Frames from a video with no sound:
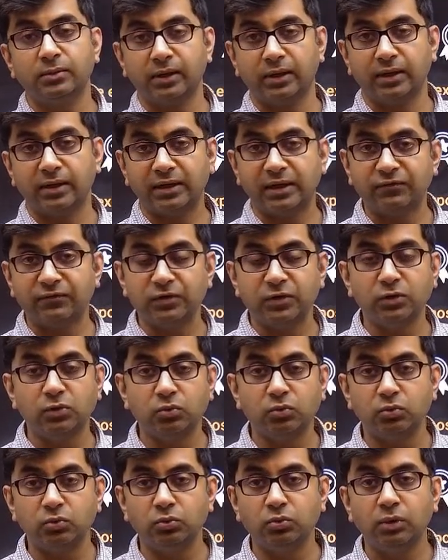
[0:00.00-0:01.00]

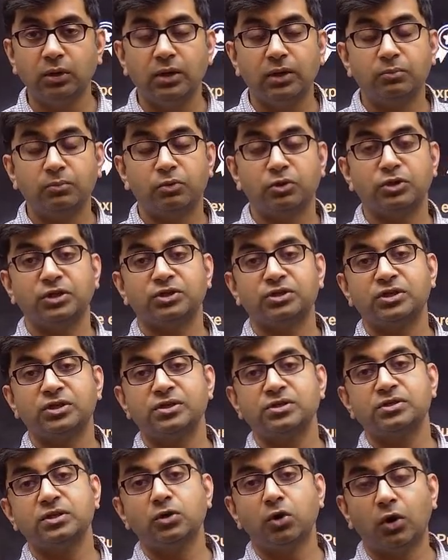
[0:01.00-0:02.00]
revenue
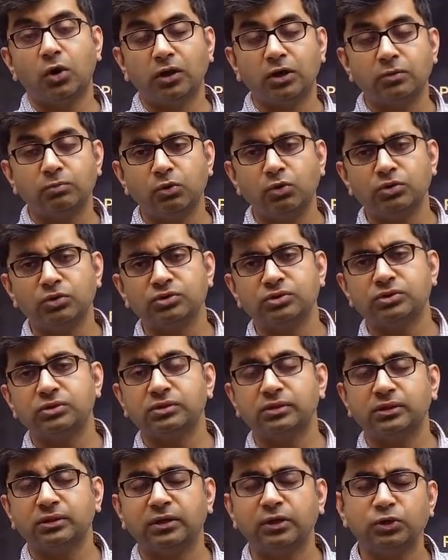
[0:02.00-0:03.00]
projections, the order books.
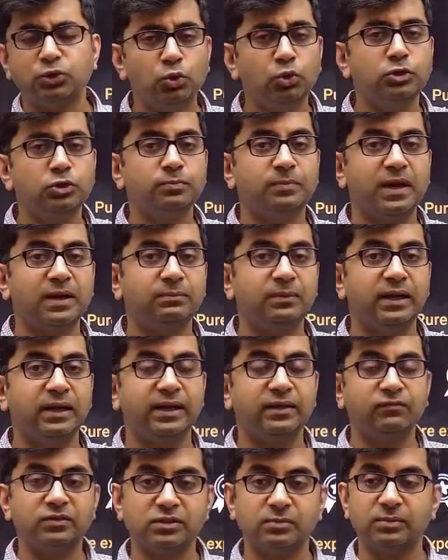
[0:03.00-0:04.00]
A huge
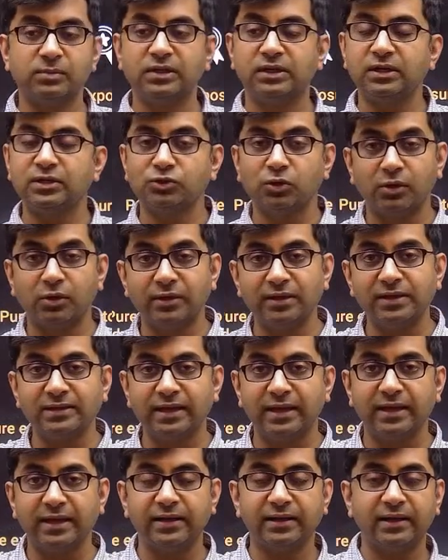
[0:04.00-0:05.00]
pipeline visibility is already
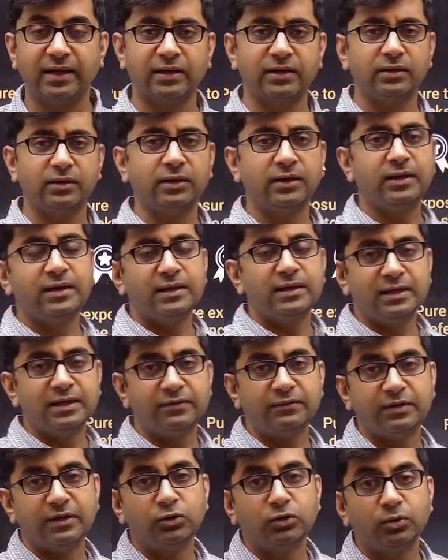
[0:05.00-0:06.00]
there, and
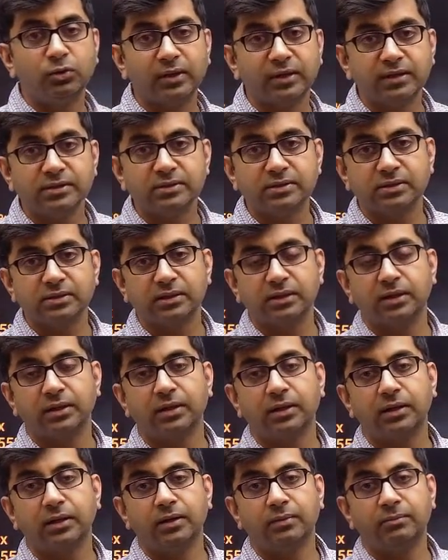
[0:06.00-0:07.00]
even in today's
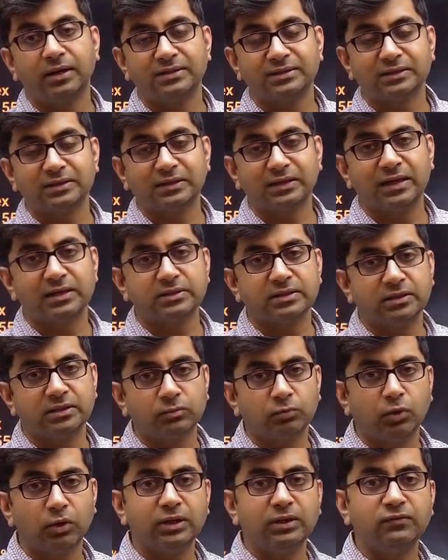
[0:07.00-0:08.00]
masterclass in the
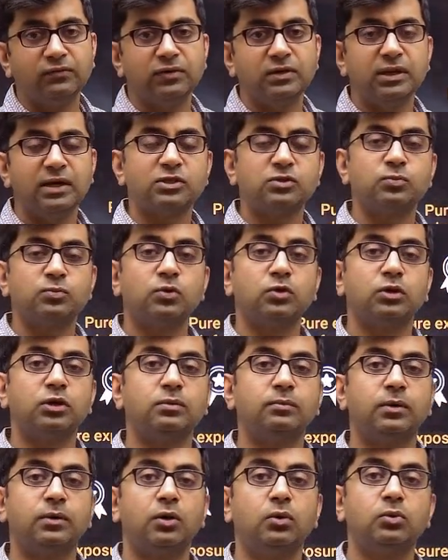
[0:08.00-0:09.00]
morning, we had spoken
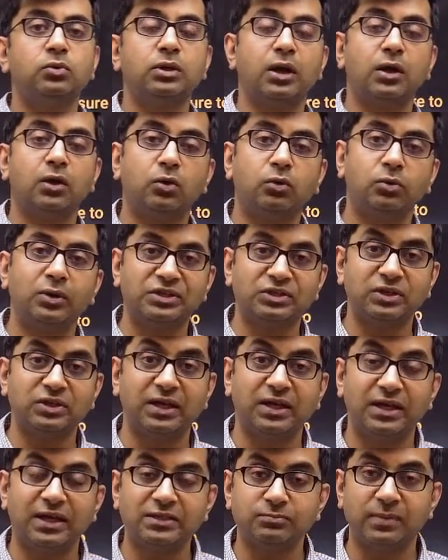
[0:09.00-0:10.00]
about how
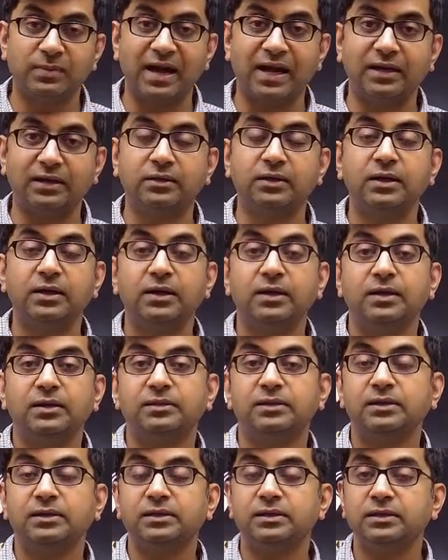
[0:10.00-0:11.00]
HAL has bagged
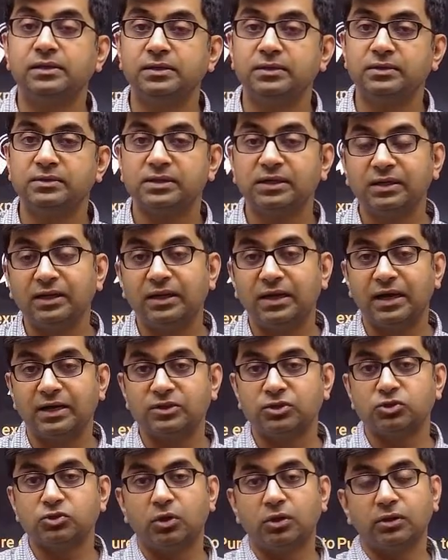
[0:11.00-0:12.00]
the single
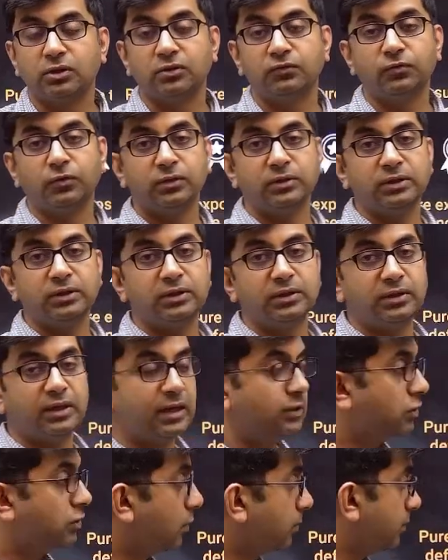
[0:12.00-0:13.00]
largest order for the
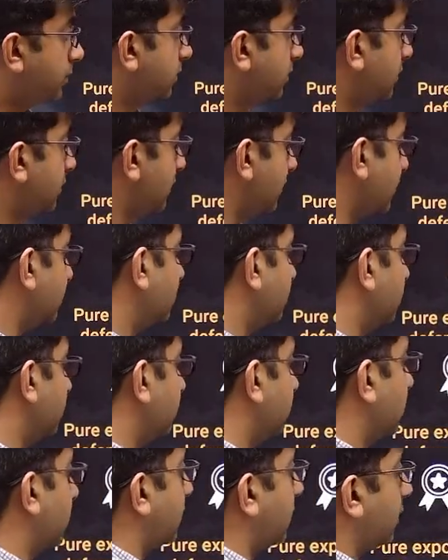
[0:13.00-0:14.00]
helicopter deal
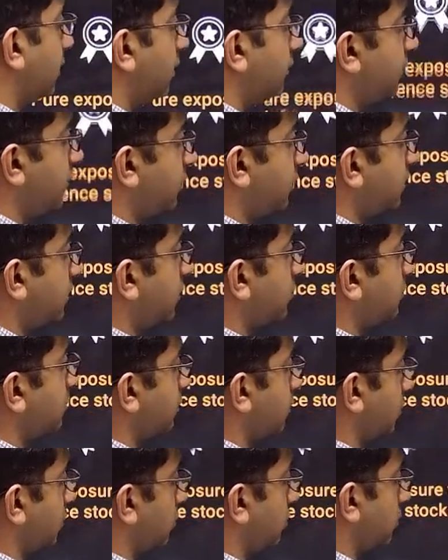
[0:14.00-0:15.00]
of 50,000
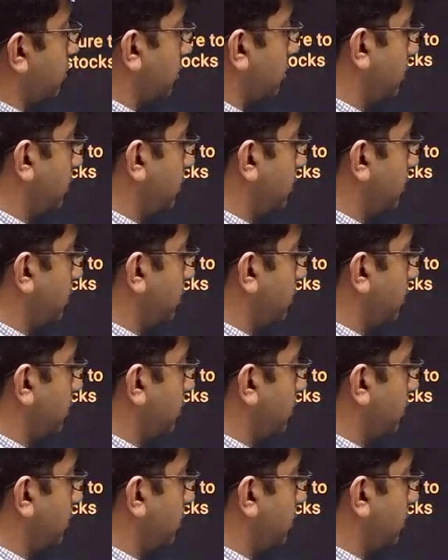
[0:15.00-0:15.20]
crore